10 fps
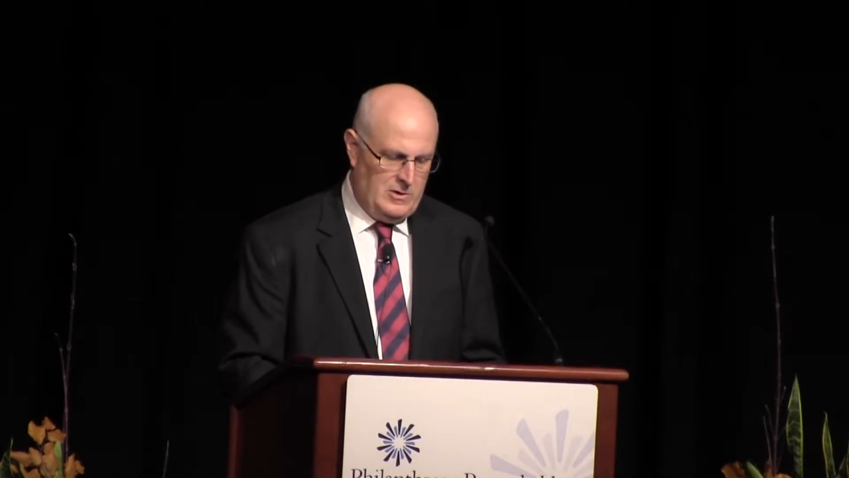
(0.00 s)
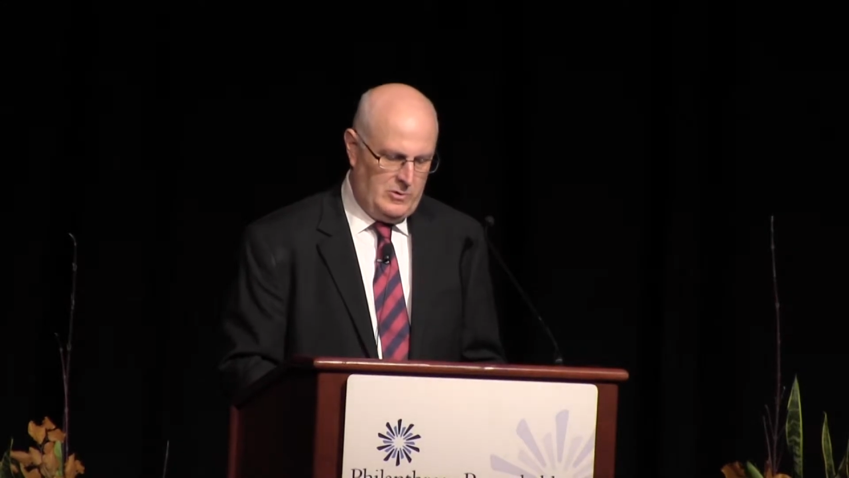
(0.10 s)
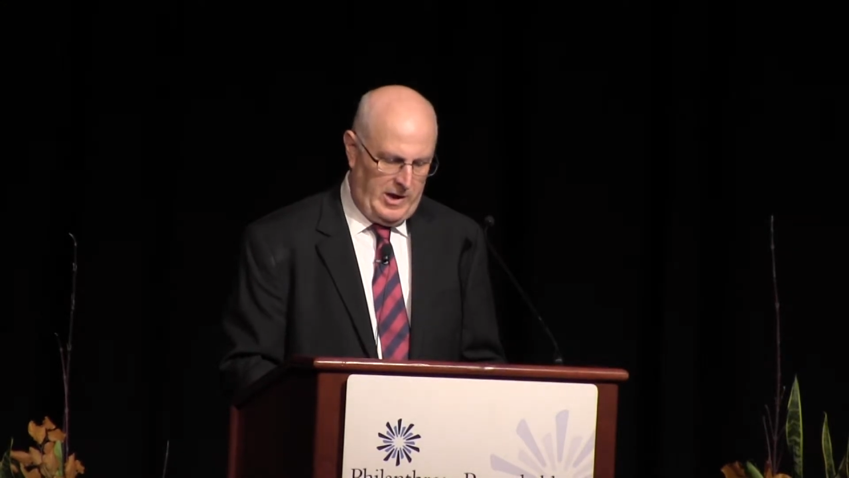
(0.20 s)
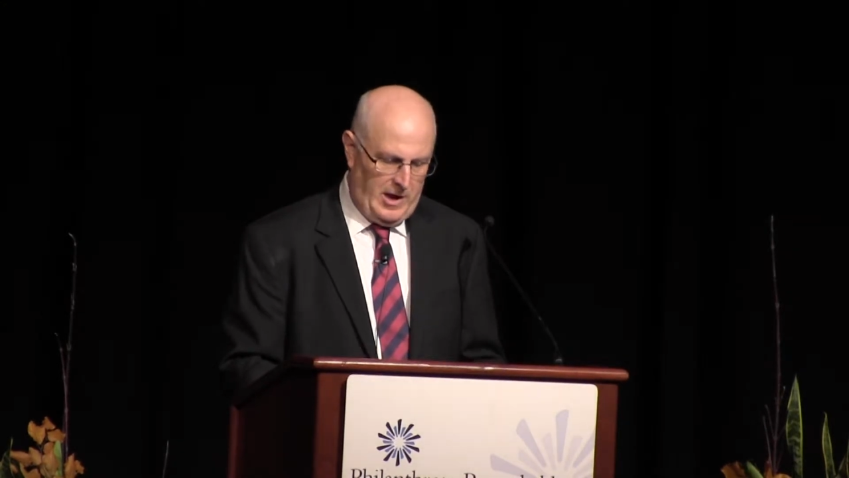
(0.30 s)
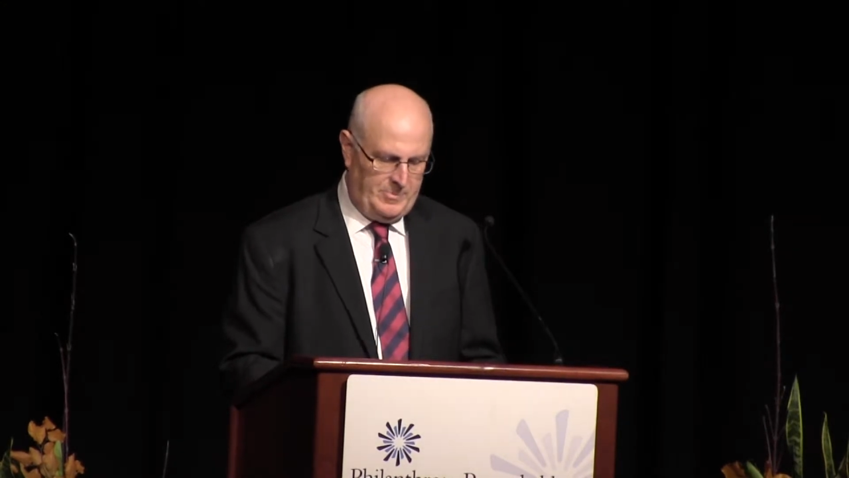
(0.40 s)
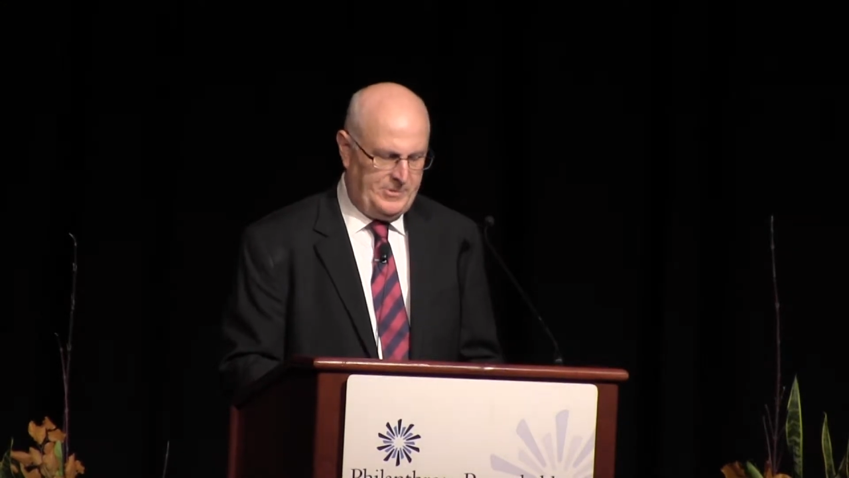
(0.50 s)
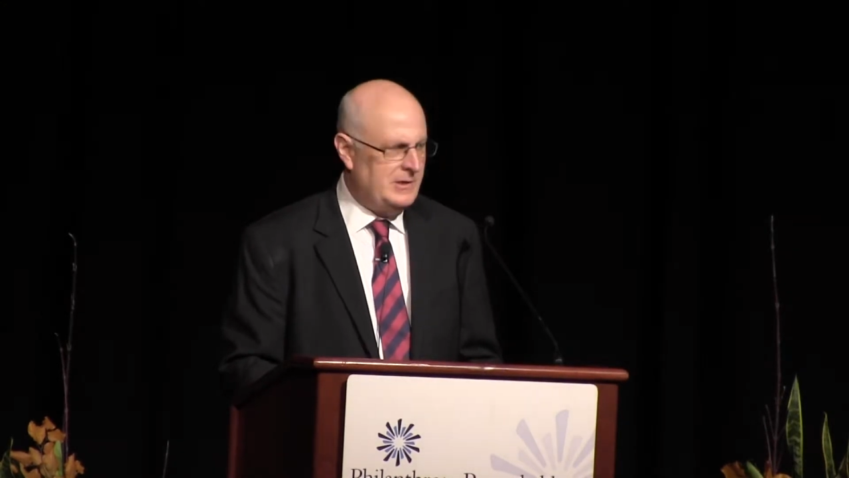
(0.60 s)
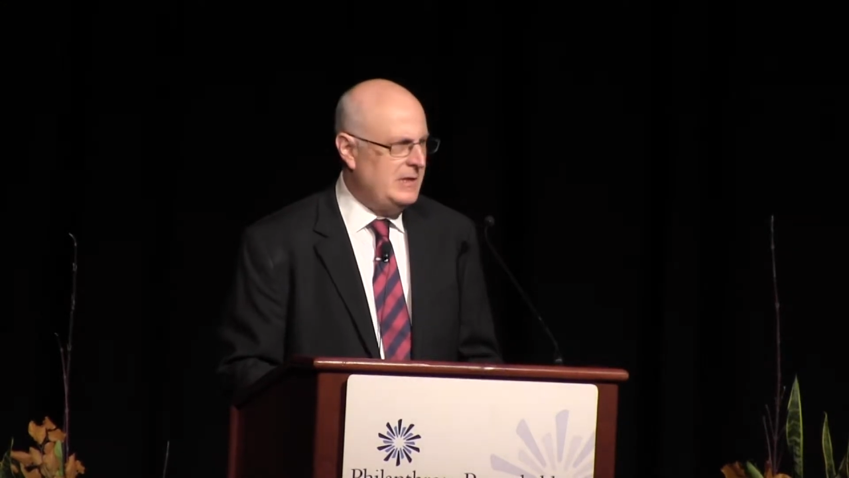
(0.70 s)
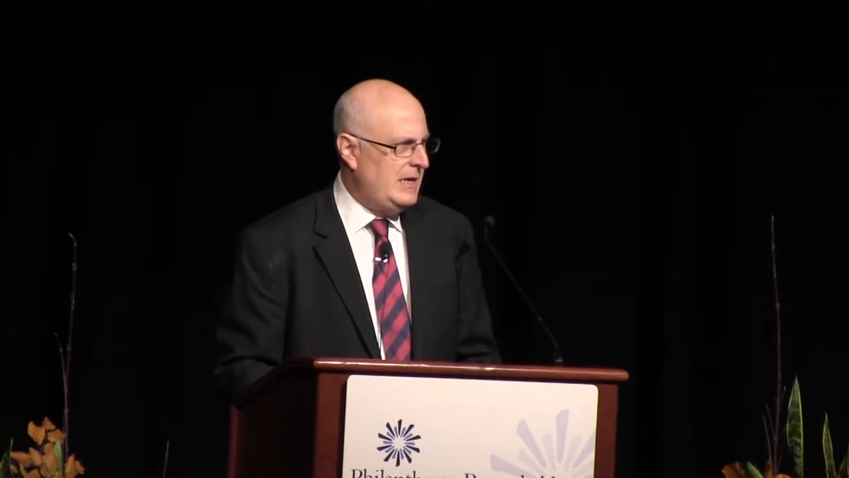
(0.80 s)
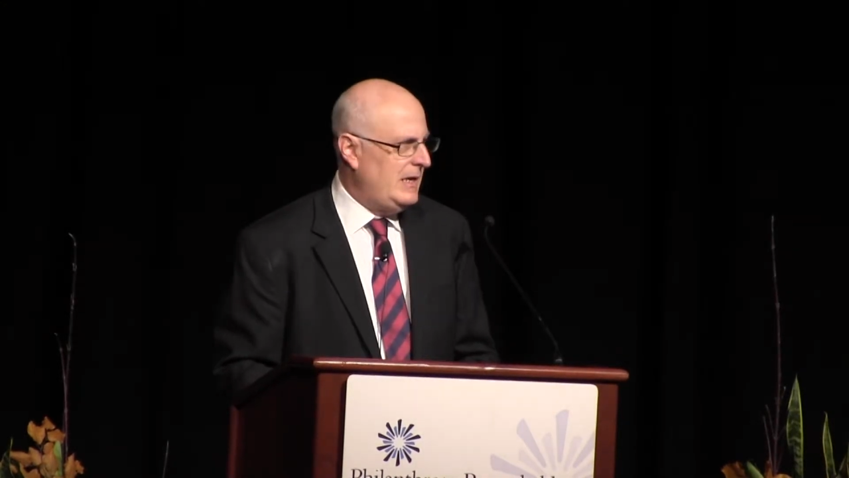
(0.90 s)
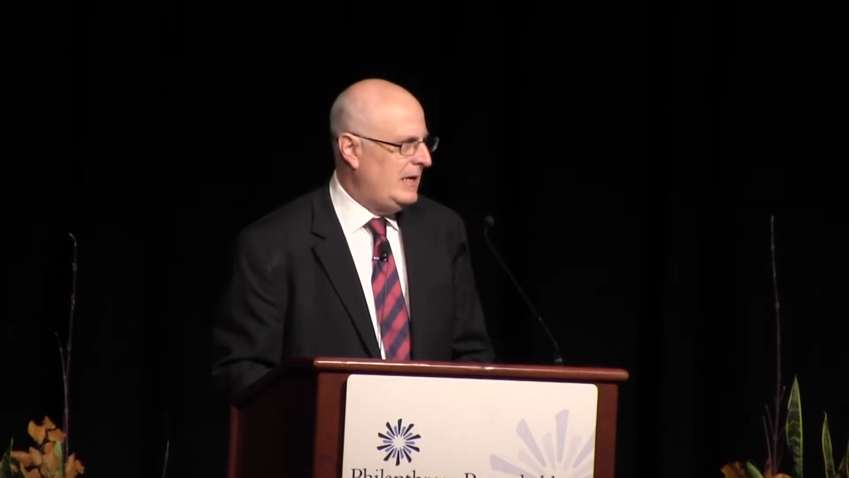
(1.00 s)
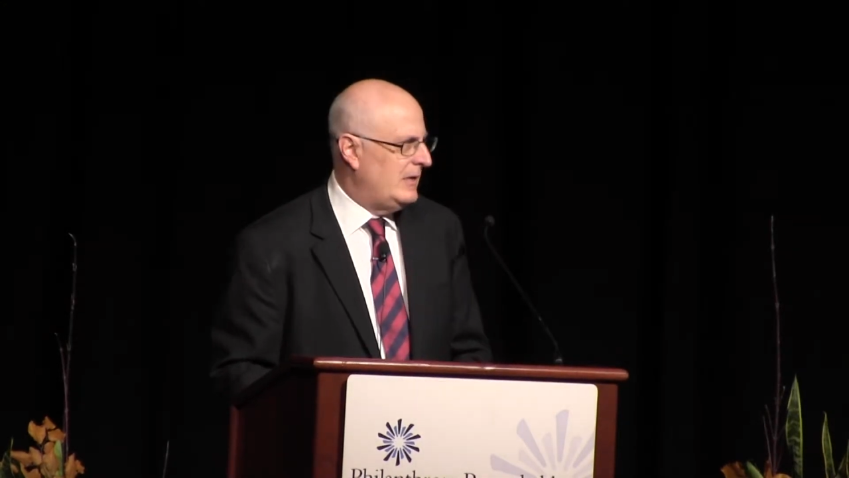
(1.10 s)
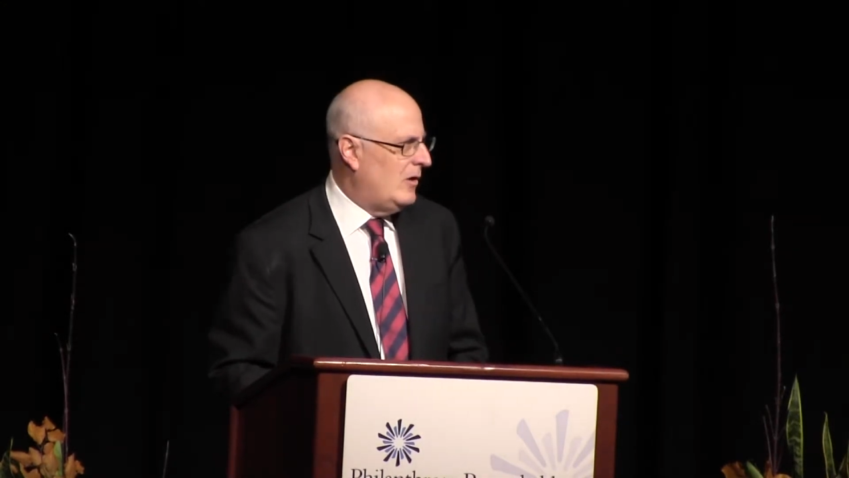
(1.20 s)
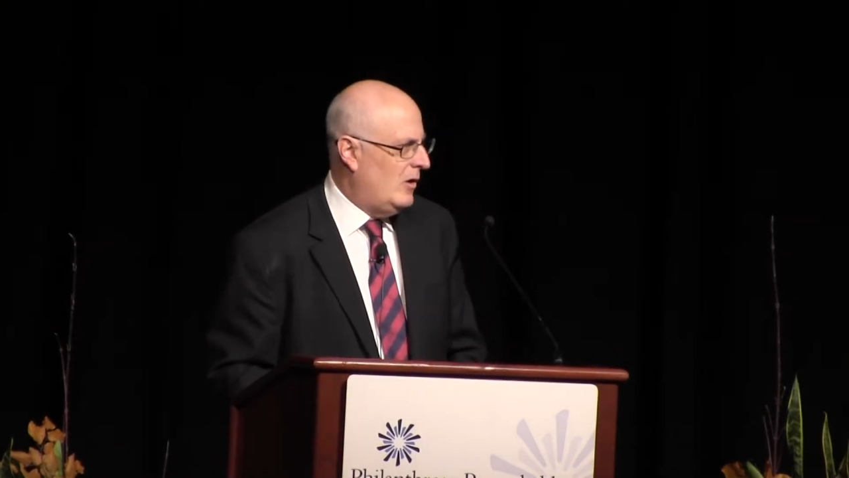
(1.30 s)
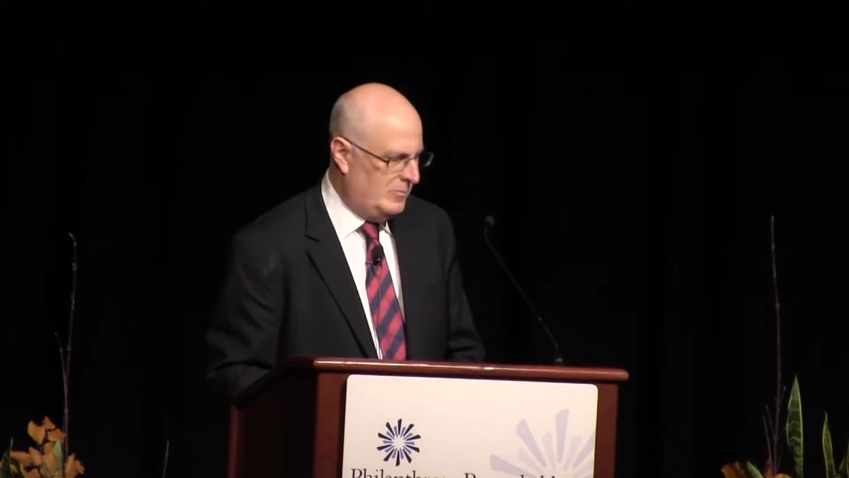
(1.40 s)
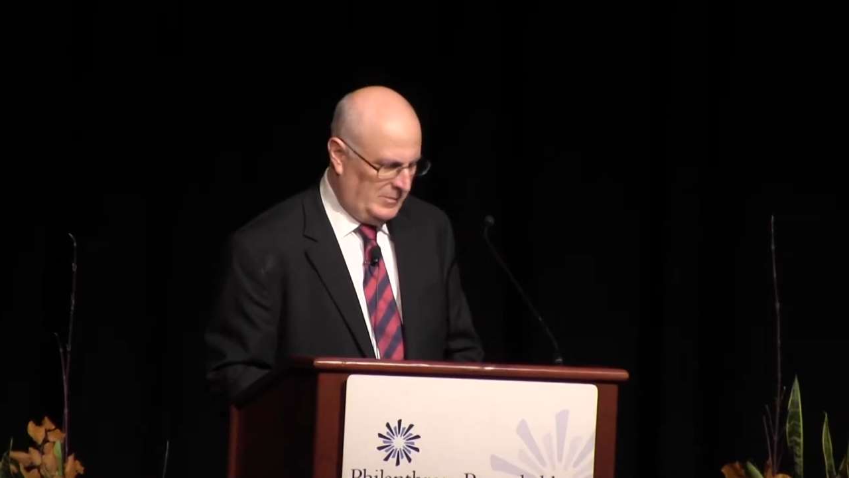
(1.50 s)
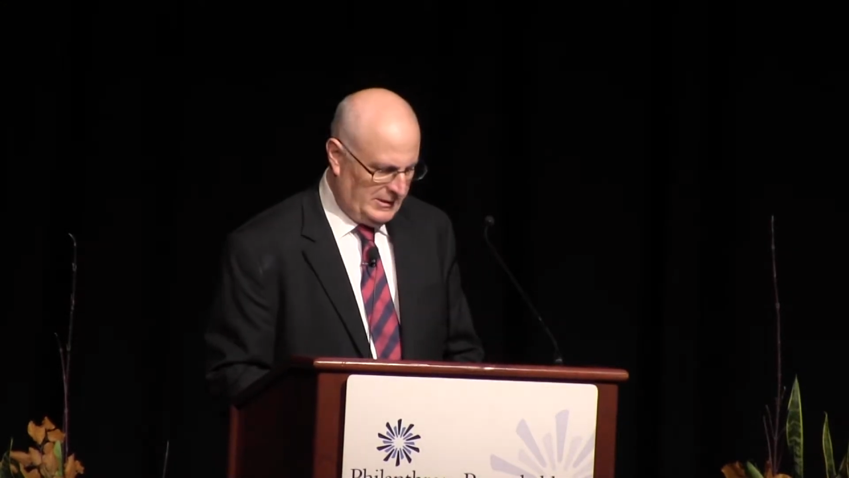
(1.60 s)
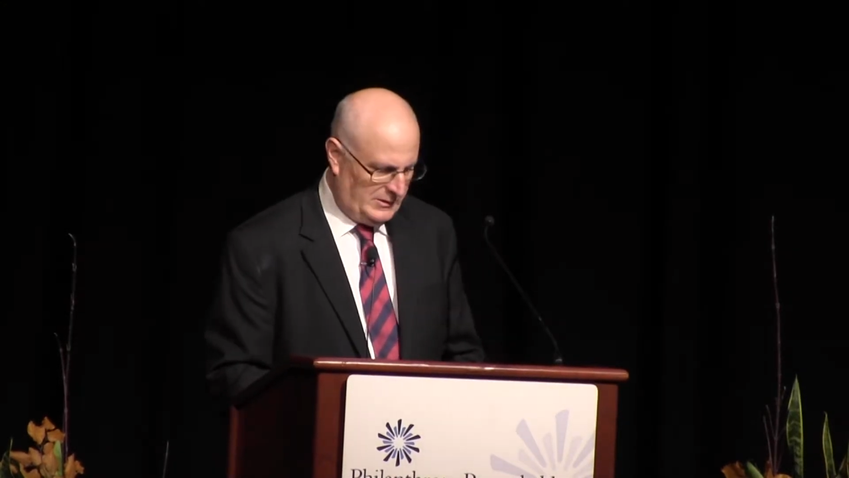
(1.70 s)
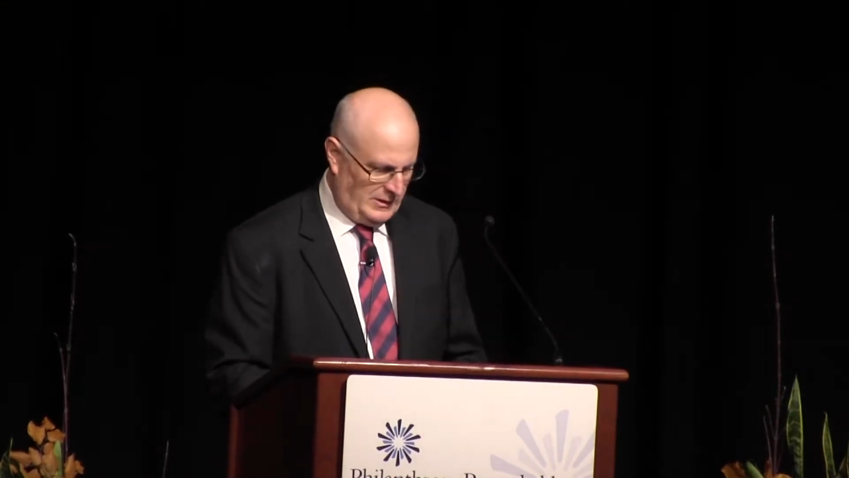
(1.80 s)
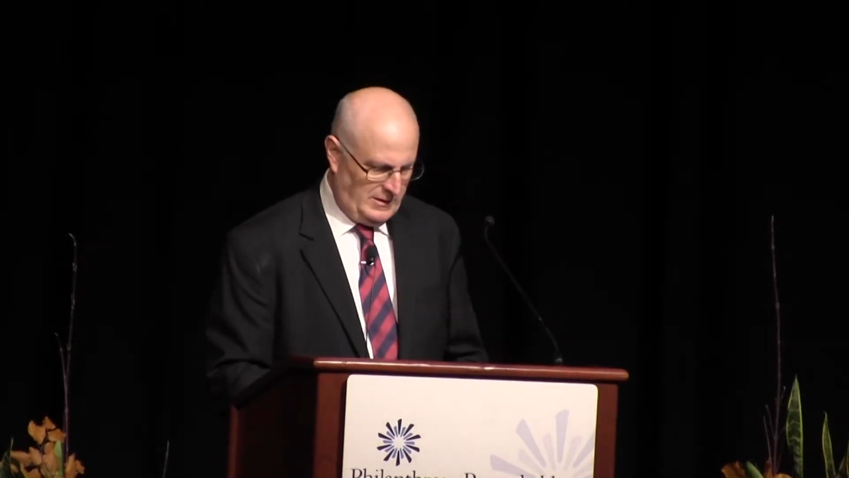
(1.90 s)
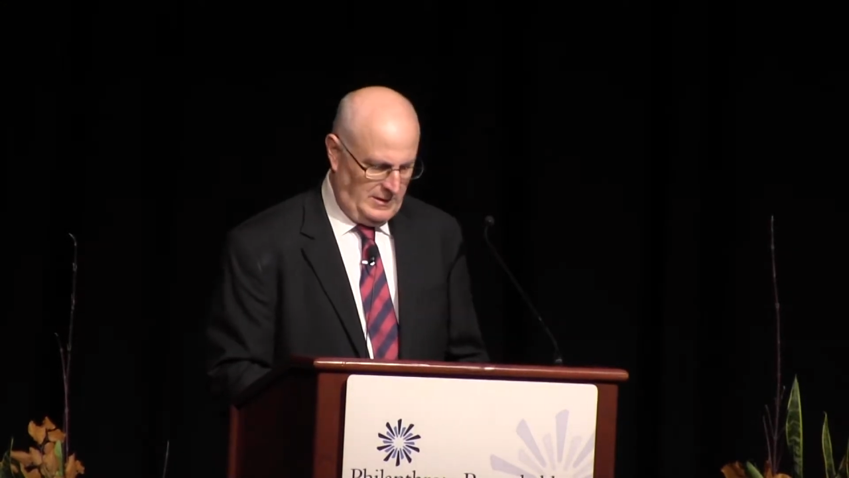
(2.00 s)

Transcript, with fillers: who help the needy and homeless